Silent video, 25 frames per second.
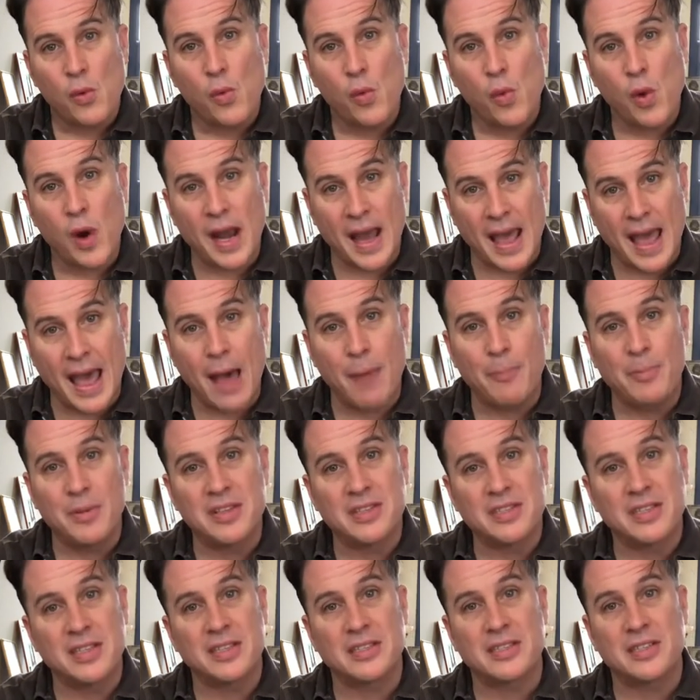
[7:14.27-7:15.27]
What
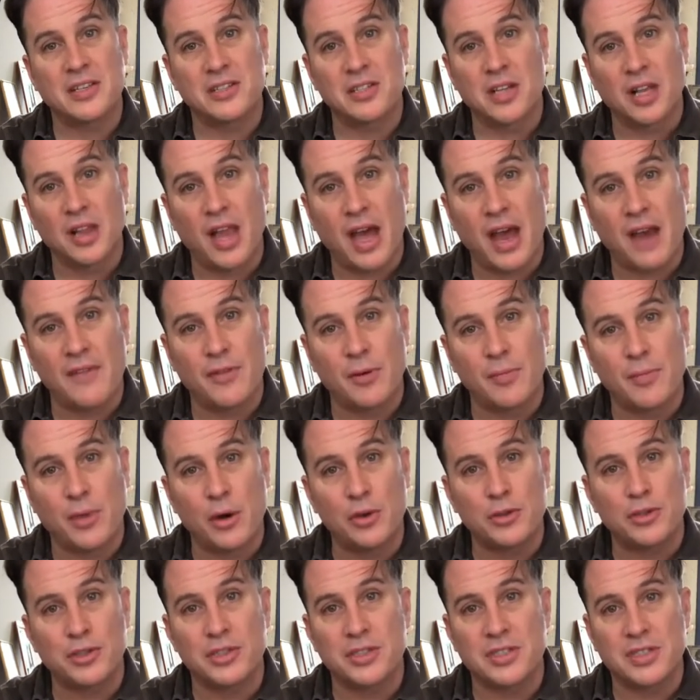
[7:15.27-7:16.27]
happens is there's a lot of
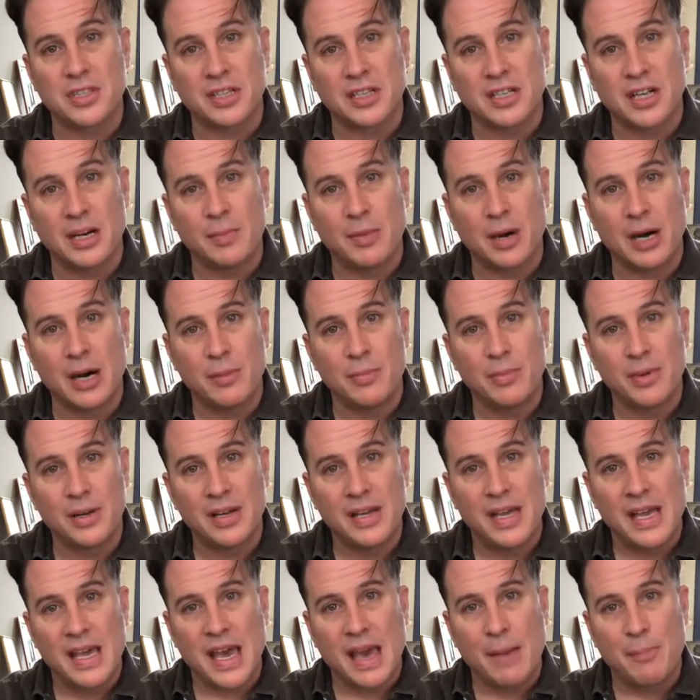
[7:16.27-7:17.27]
emotions that come up,